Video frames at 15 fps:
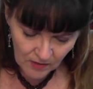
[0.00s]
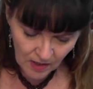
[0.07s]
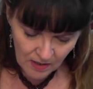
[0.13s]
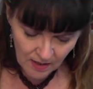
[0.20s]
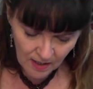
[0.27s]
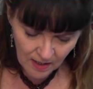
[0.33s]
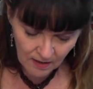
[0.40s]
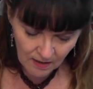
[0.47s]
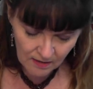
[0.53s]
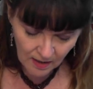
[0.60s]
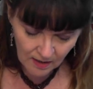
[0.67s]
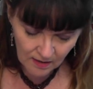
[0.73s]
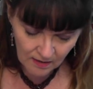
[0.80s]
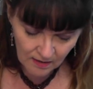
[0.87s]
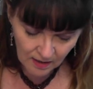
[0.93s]

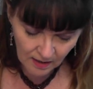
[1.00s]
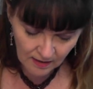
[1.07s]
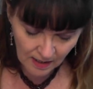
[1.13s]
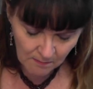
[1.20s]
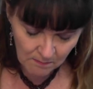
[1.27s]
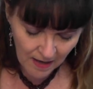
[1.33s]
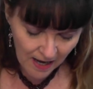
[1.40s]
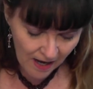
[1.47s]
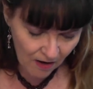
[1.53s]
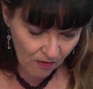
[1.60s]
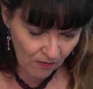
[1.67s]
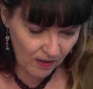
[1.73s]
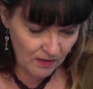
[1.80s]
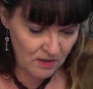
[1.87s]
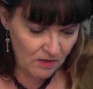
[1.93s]
They
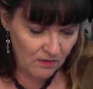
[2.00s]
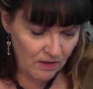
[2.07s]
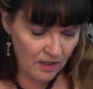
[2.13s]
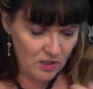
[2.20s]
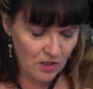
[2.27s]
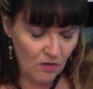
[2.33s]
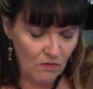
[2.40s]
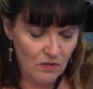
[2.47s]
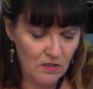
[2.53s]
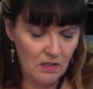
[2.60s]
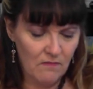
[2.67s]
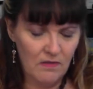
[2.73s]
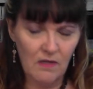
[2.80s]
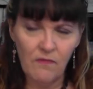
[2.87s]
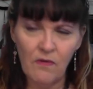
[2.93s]
pout, and so they show us
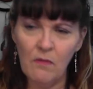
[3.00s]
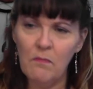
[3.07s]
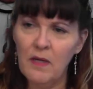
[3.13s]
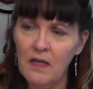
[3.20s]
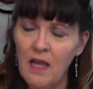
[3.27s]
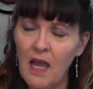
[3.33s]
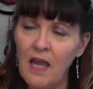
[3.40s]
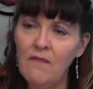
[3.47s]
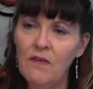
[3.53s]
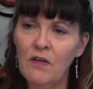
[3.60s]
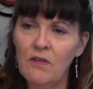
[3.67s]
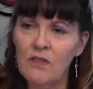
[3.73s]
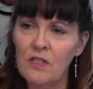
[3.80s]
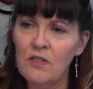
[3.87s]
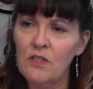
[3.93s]
different
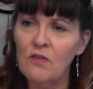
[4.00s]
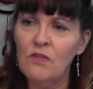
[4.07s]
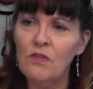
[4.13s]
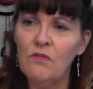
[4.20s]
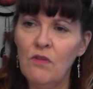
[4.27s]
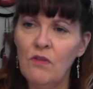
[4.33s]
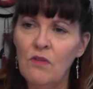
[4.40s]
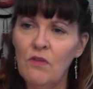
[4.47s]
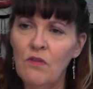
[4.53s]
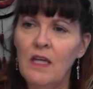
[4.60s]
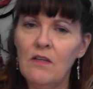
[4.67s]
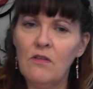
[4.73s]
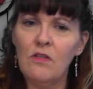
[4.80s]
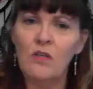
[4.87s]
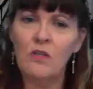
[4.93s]
behaviors, and so you
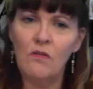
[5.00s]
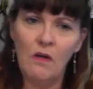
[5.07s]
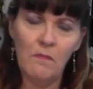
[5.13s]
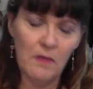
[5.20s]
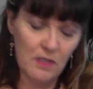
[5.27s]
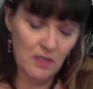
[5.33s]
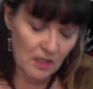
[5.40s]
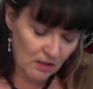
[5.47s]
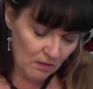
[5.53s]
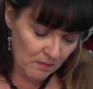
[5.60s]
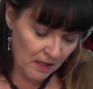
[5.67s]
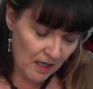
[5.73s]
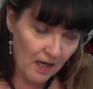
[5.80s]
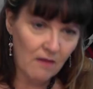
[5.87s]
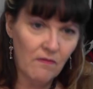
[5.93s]
go into a
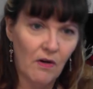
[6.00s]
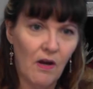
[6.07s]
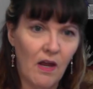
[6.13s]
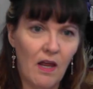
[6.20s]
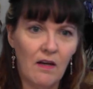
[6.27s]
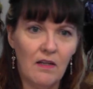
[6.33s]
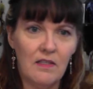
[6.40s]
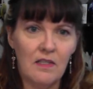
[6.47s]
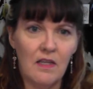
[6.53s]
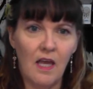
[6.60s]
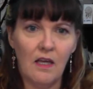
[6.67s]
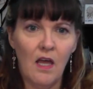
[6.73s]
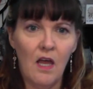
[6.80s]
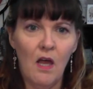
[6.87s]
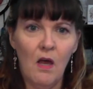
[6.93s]
particular behavior, and it's
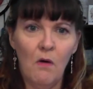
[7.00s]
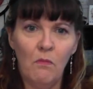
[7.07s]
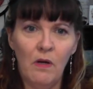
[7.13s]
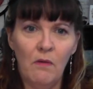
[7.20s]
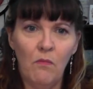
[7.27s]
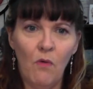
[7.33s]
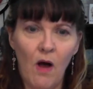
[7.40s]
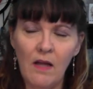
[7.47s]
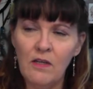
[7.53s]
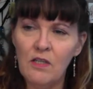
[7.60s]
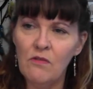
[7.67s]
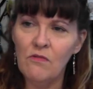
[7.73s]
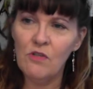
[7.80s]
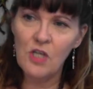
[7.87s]
like we want to